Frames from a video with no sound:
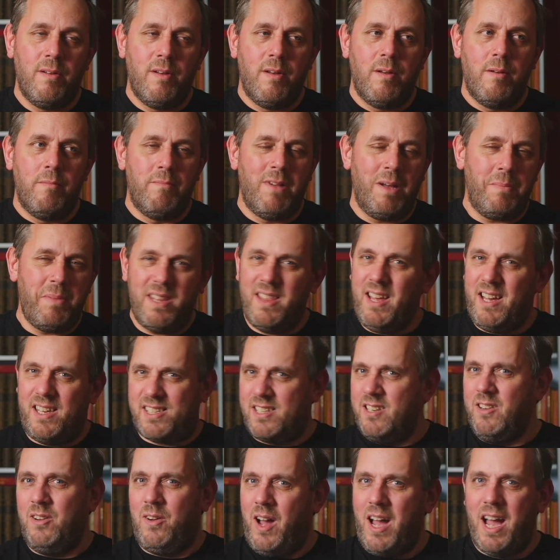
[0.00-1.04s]
maybe that's
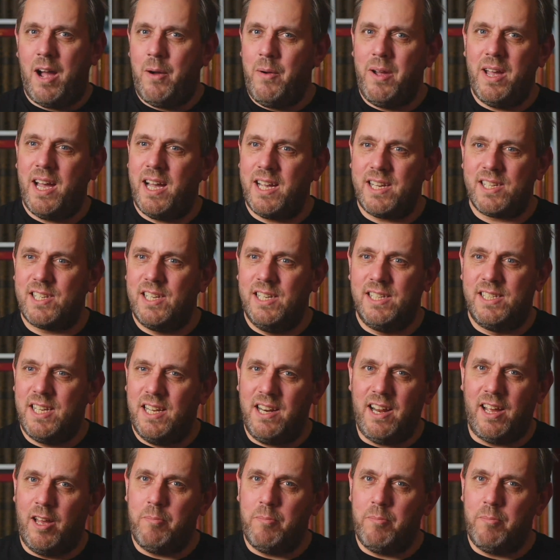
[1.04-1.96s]
not how he actually did it,